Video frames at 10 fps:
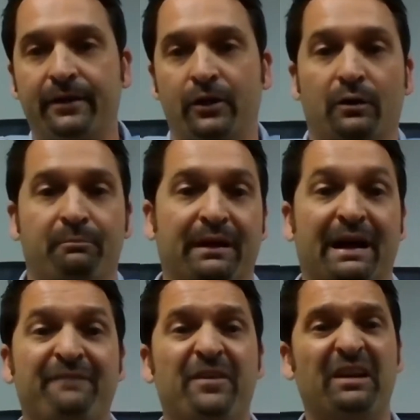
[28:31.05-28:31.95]
but
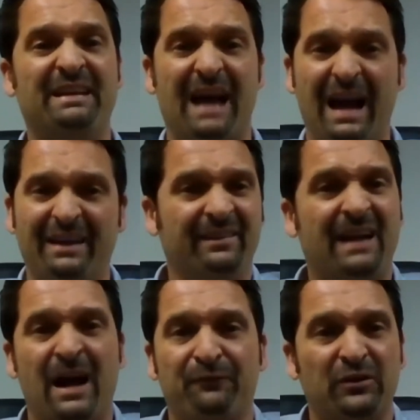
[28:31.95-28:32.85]
a very
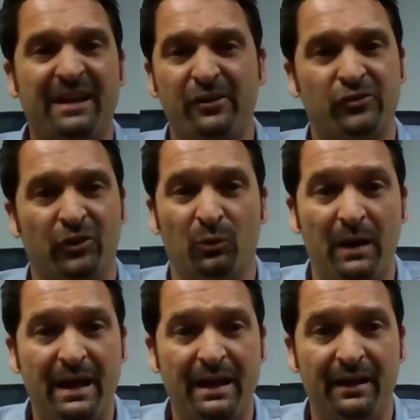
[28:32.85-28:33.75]
non-confrontational
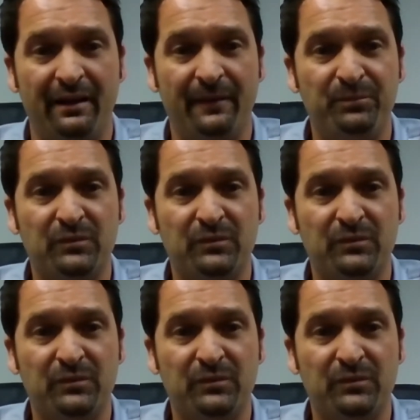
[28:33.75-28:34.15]
way